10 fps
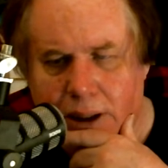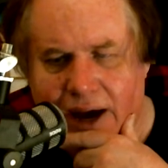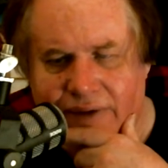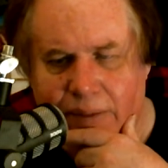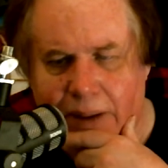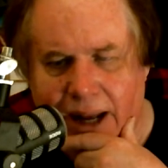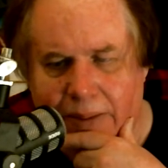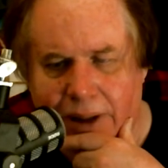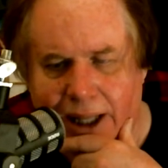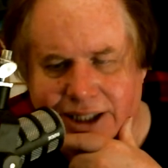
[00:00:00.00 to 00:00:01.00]
Everybody
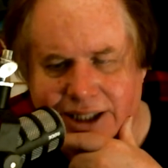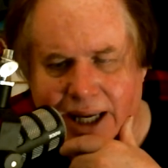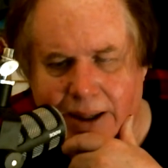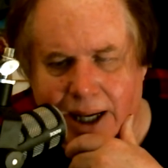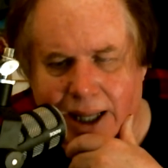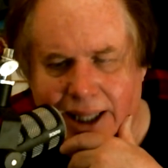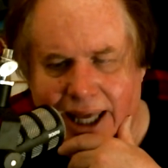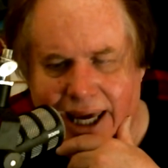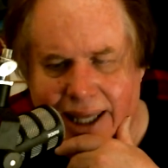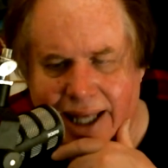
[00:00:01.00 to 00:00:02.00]
blessing
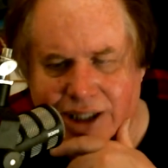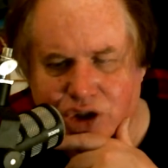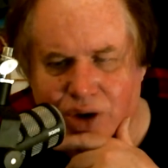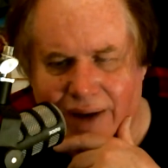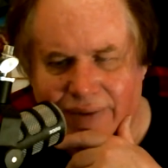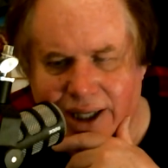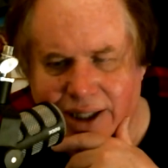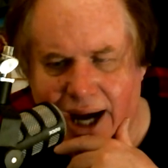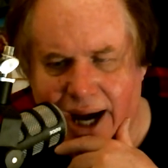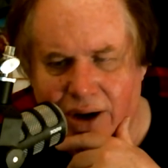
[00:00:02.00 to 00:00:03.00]
Lee, that's Traveling
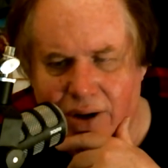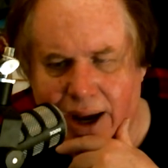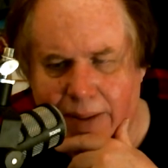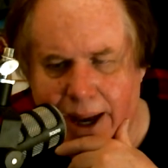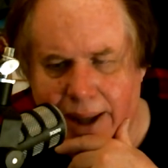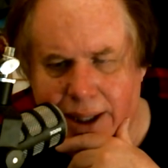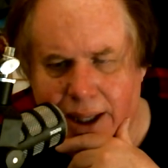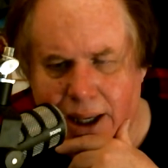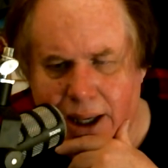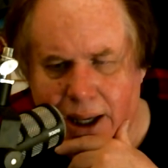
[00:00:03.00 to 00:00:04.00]
Tiger, amen.
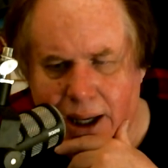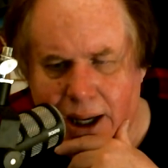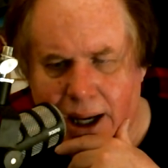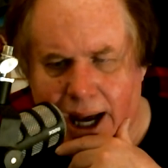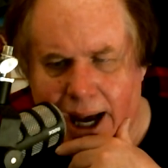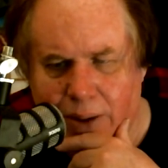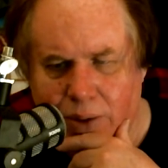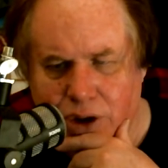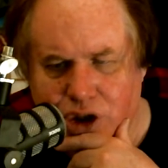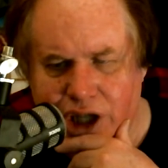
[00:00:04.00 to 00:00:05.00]
I
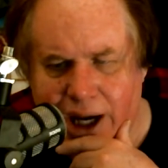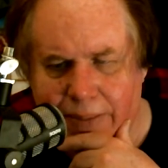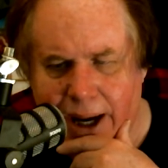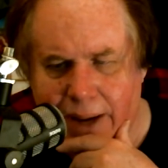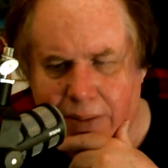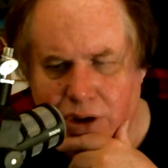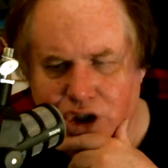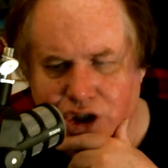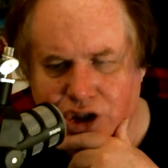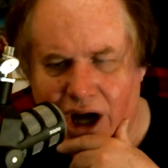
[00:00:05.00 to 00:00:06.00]
will shake my
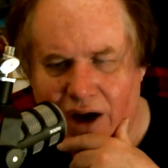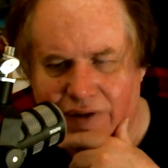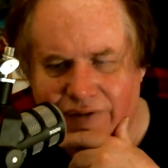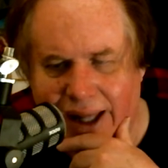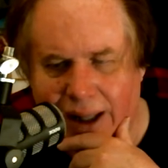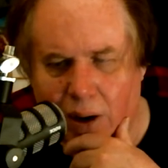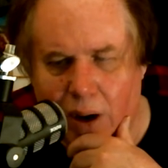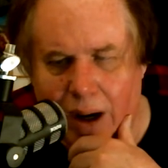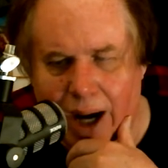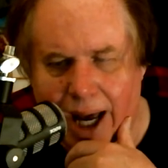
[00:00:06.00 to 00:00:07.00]
emotions off,
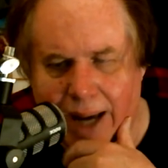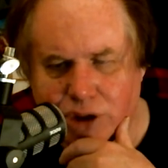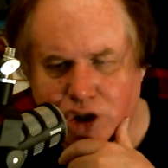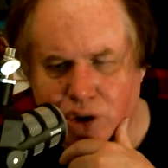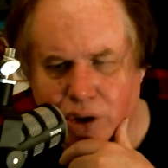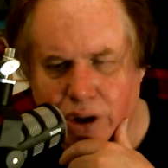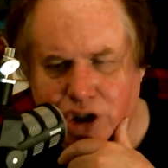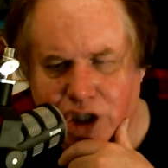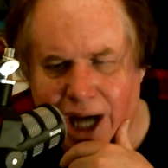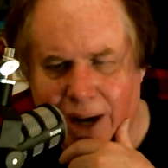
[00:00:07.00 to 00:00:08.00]
LOL. I am sure
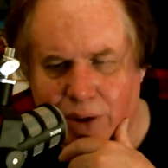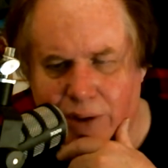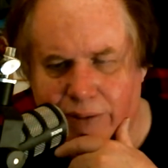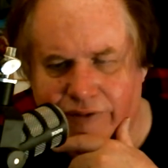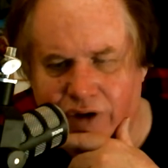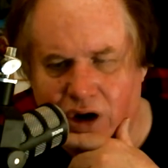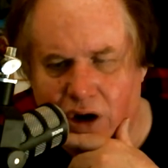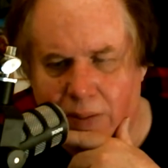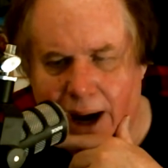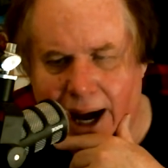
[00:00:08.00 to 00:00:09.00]
Jack would
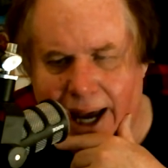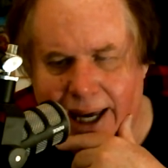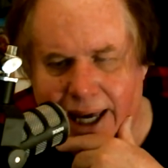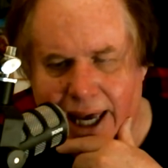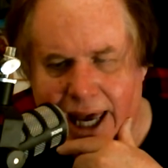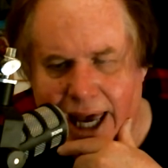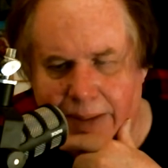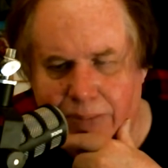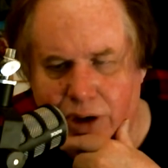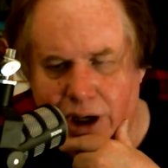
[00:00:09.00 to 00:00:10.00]
prefer my
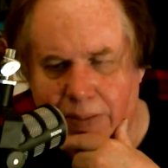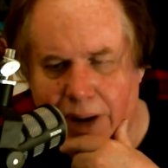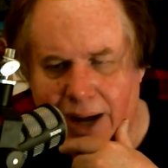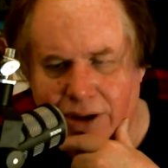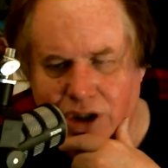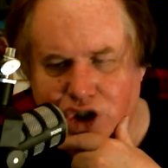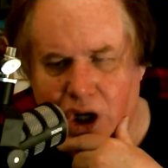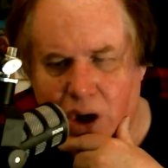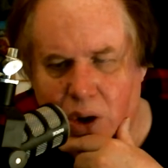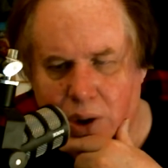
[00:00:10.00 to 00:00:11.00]
input upon the
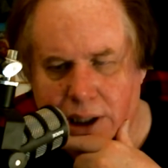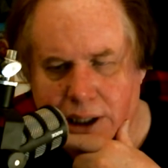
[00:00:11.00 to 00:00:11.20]
show.